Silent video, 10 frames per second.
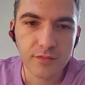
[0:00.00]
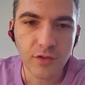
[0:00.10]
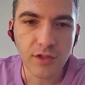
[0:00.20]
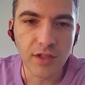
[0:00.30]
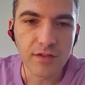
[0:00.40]

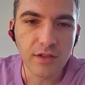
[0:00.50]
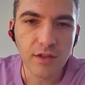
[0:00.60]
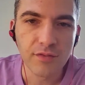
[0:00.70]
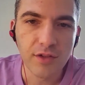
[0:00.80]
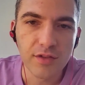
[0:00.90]
Okay, it's
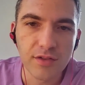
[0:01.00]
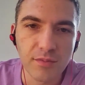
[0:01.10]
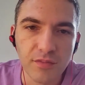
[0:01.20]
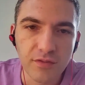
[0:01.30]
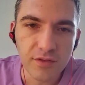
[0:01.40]
got a very
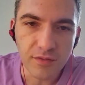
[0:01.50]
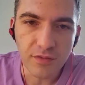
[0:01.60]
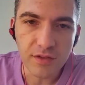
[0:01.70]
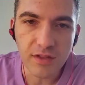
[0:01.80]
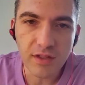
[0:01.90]

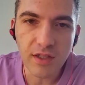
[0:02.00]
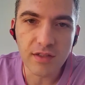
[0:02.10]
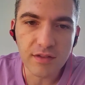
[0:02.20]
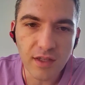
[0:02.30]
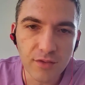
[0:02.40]
sophisticated
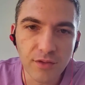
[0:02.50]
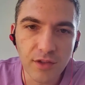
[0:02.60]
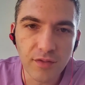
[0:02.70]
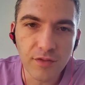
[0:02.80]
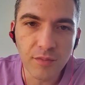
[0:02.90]
sound
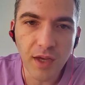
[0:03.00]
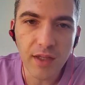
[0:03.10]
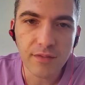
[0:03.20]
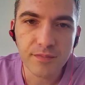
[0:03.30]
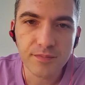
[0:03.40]
right off the bat.